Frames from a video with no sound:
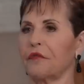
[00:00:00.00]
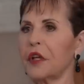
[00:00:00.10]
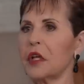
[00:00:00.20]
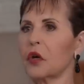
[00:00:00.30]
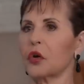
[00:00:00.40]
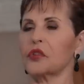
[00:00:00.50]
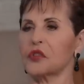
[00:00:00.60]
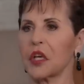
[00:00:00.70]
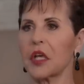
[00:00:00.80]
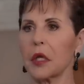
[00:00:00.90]
to feel or
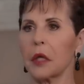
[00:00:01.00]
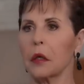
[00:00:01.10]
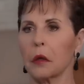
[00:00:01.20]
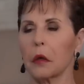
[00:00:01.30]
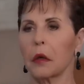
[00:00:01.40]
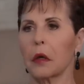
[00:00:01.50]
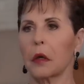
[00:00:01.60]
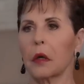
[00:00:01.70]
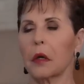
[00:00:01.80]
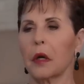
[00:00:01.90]
see.
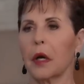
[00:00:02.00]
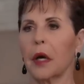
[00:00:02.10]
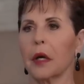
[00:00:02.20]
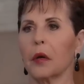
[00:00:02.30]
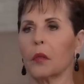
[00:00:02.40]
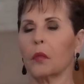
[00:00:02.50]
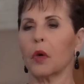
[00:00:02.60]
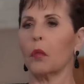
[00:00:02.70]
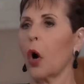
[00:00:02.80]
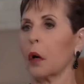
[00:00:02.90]
And
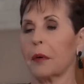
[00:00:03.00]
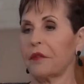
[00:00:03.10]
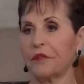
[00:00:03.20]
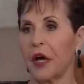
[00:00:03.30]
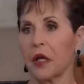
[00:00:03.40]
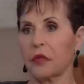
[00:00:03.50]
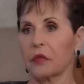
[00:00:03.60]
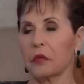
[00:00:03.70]
we walk by faith.